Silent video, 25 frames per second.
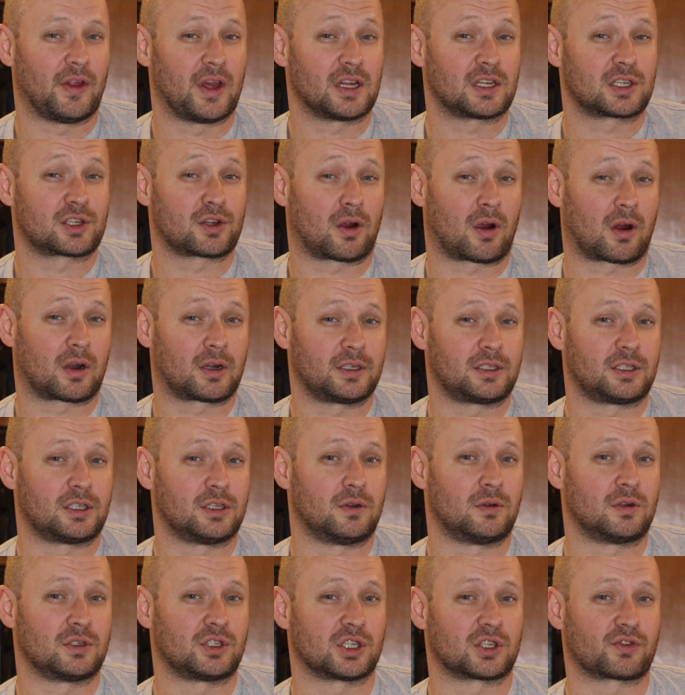they started
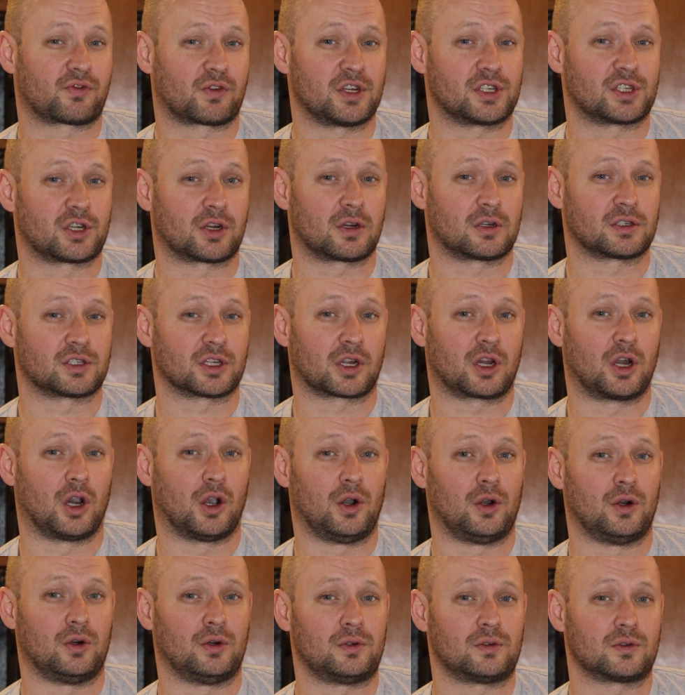doing just return to
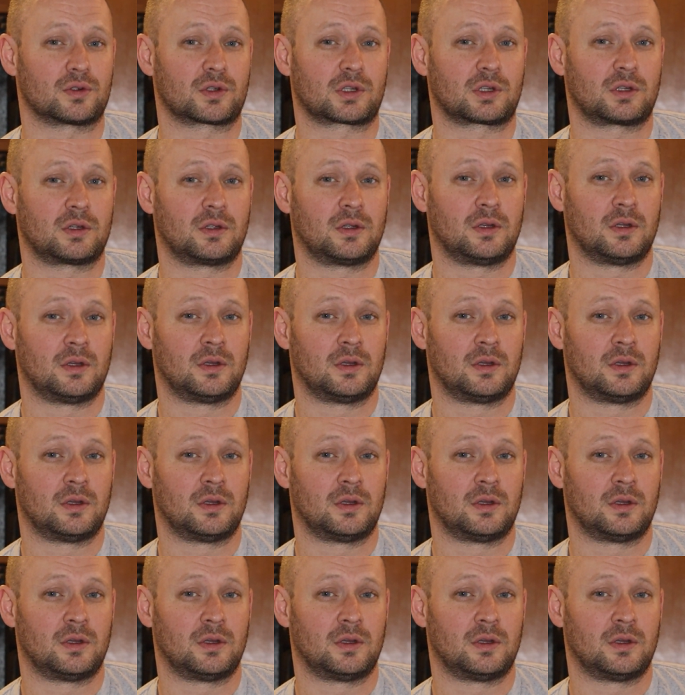Kohl's